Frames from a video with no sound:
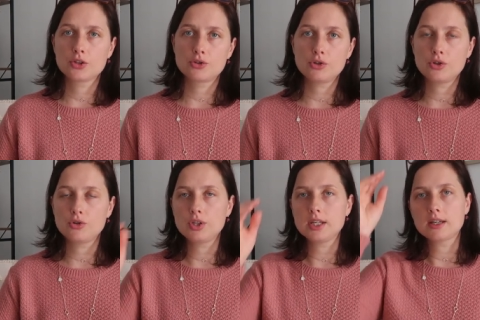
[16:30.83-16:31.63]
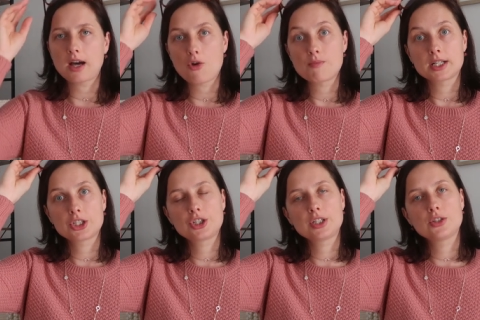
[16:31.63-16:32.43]
to uni, how
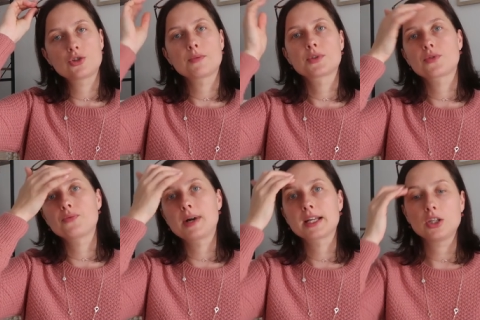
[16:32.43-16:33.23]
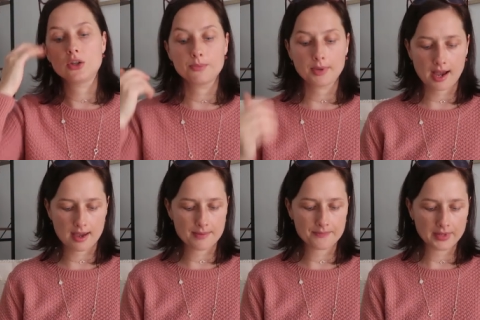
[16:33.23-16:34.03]
much in terms of money you pay.